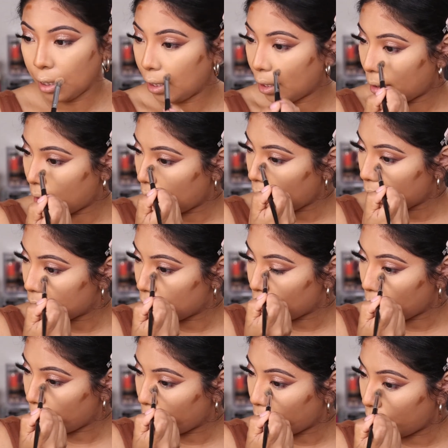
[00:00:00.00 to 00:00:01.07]
and it has
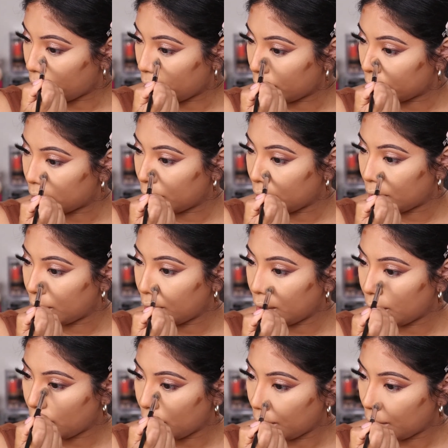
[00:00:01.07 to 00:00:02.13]
no product in it,